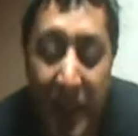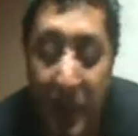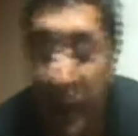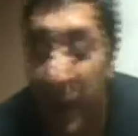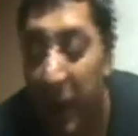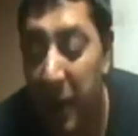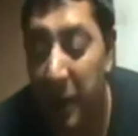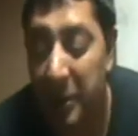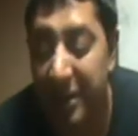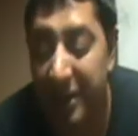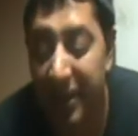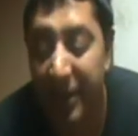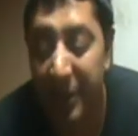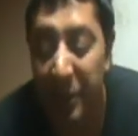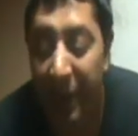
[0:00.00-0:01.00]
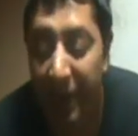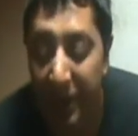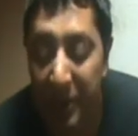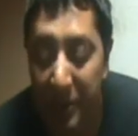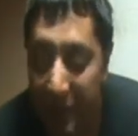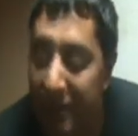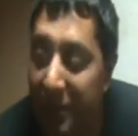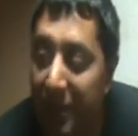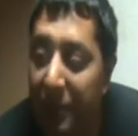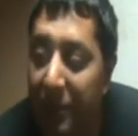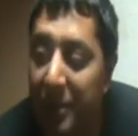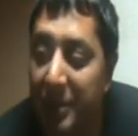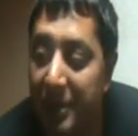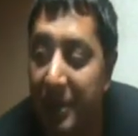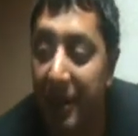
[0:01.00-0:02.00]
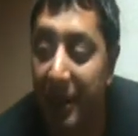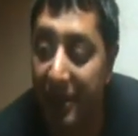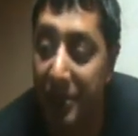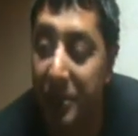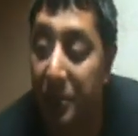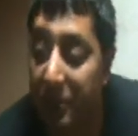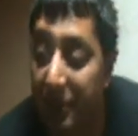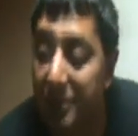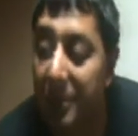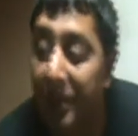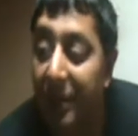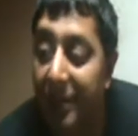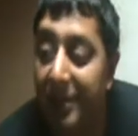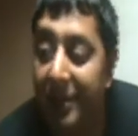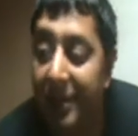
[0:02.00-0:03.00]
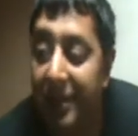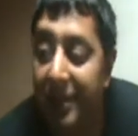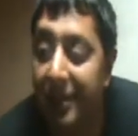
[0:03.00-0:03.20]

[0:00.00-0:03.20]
Well, no, I was quite young myself. I was still at school as well, actually.